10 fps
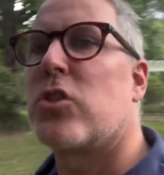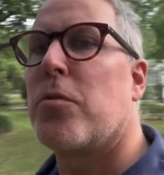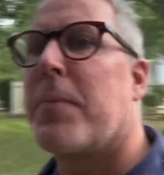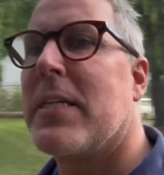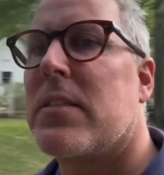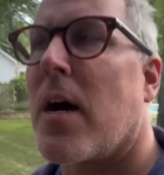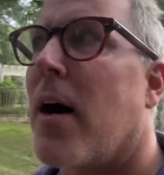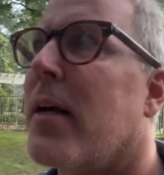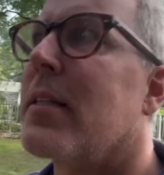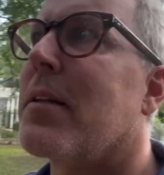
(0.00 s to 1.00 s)
to be
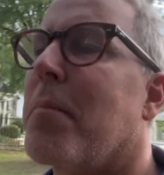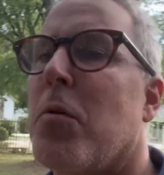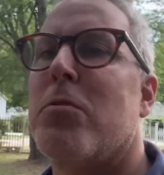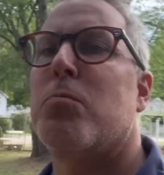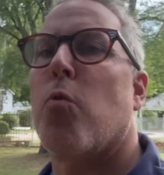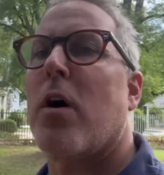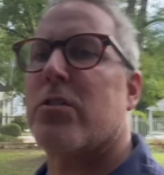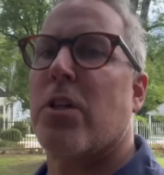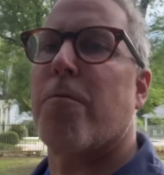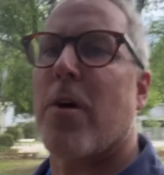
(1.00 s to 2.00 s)
done. Let me walk
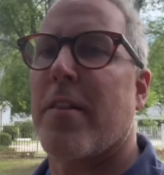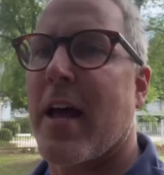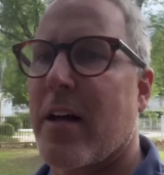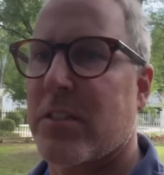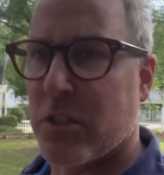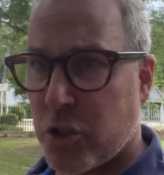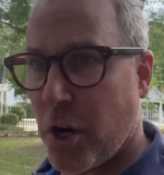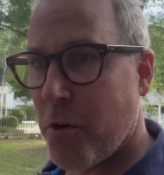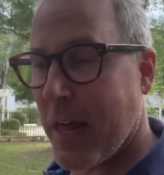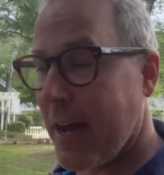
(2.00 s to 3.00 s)
to the front of the house and show
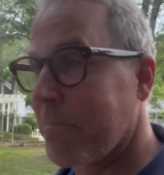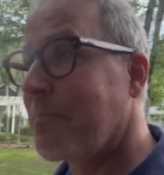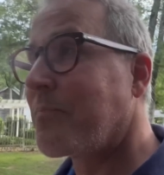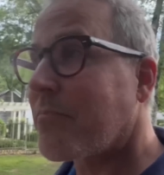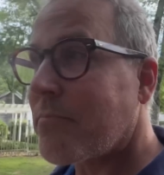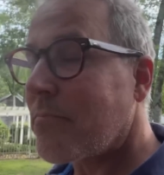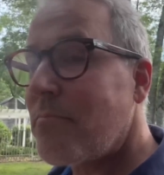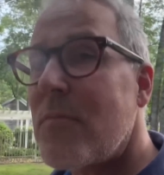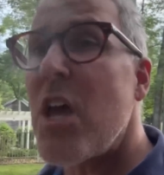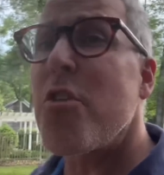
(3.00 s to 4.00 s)
you that.
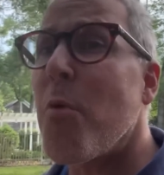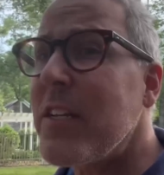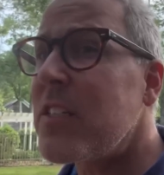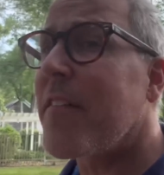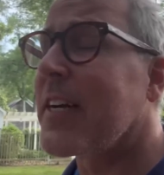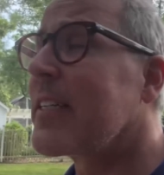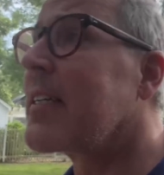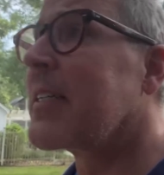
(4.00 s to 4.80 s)
The rest of it